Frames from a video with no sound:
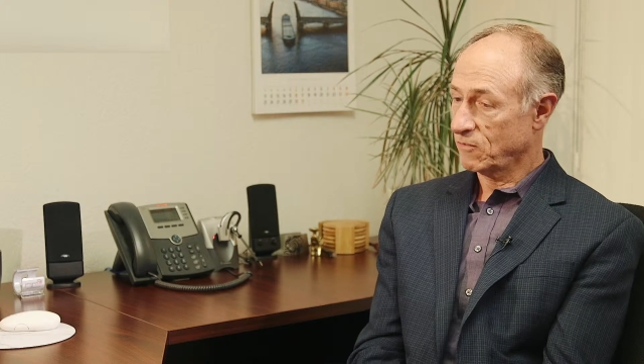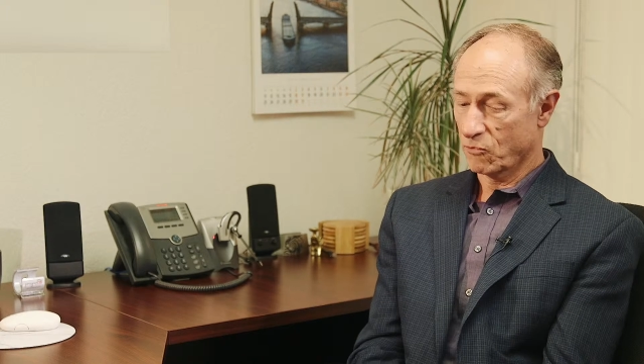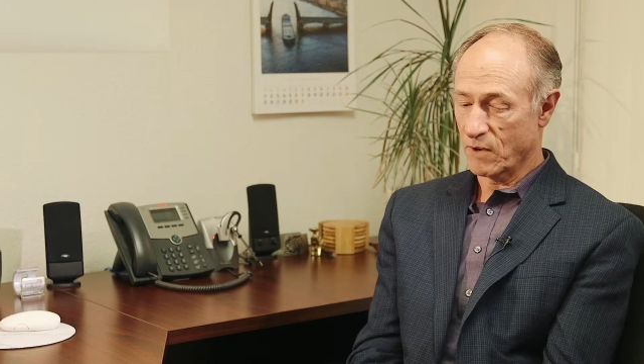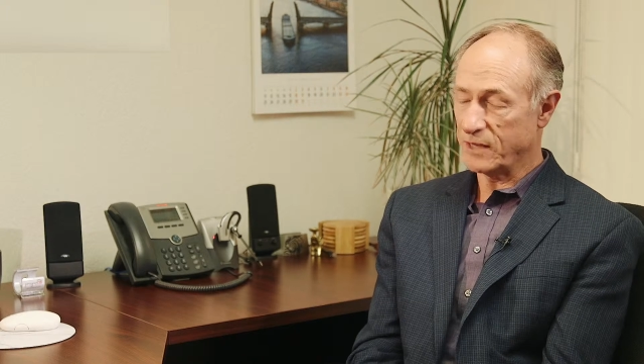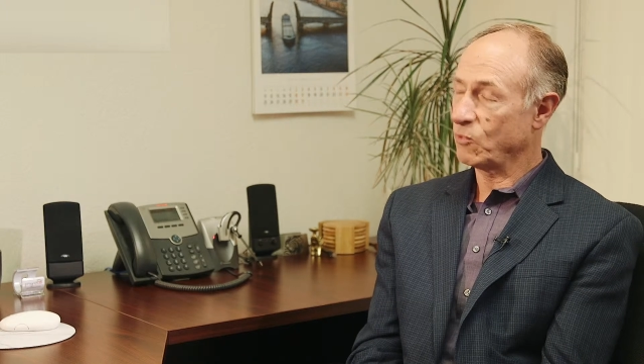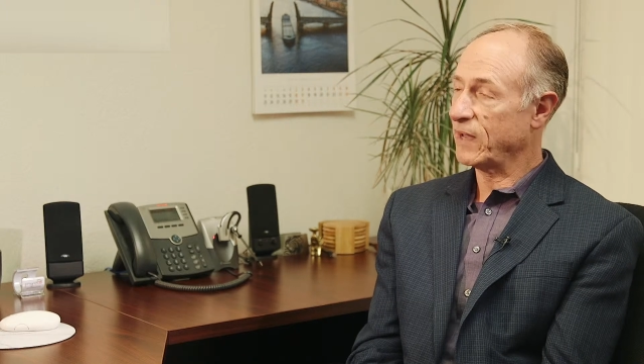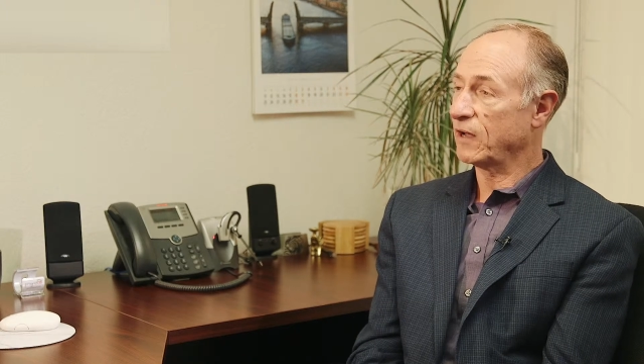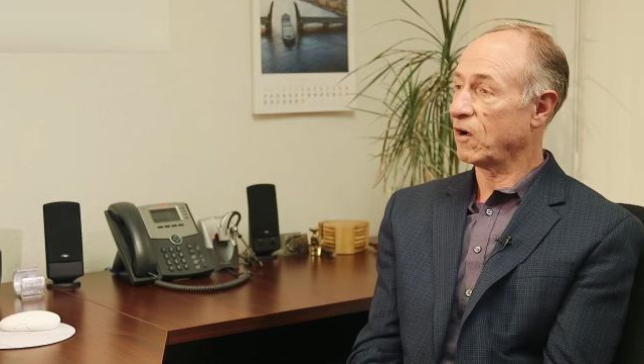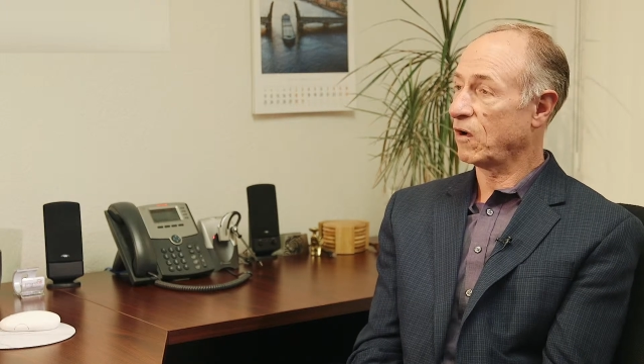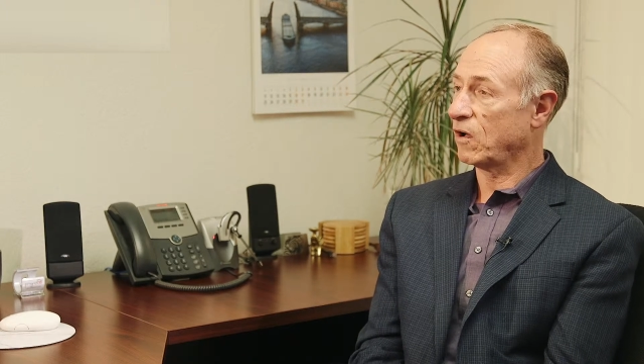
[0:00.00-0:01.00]
right
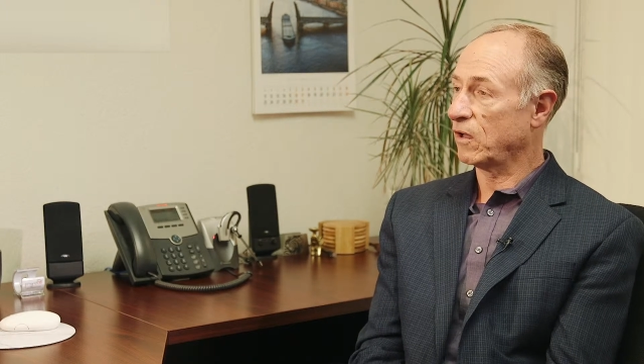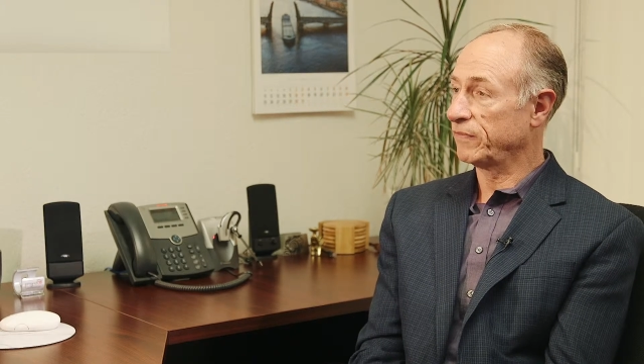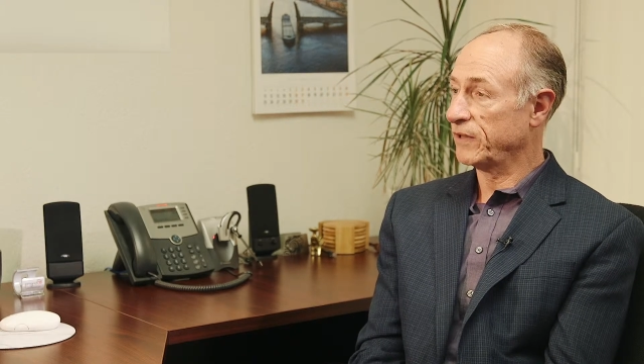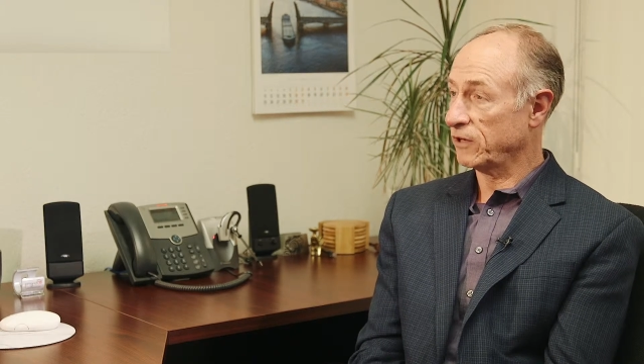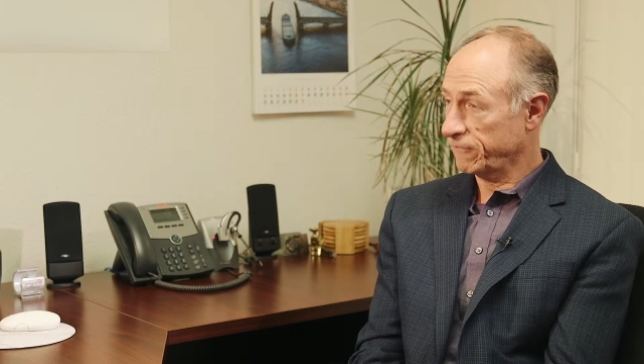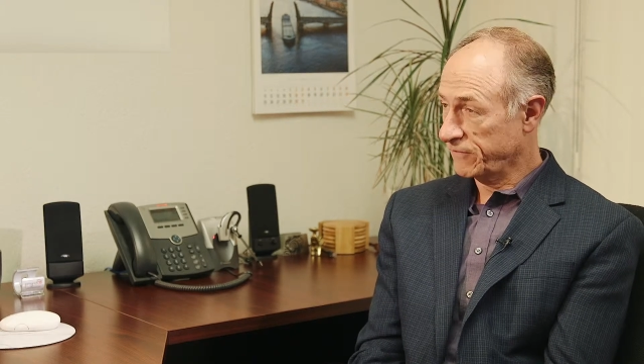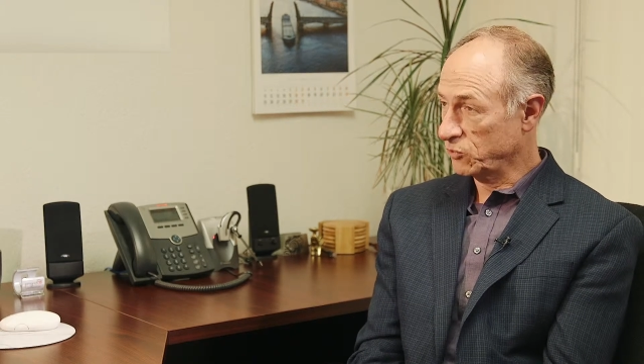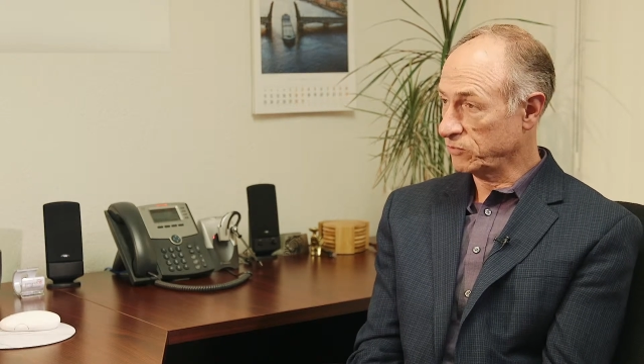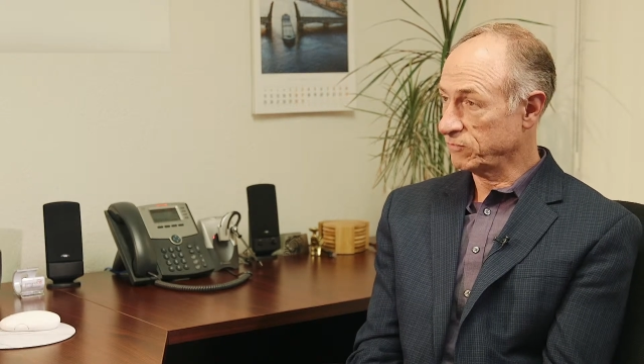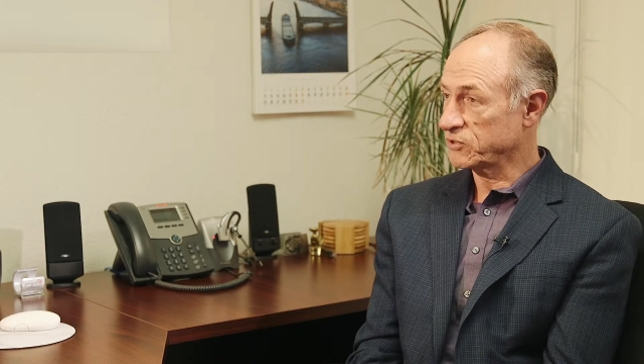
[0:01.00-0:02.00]
away on their phone.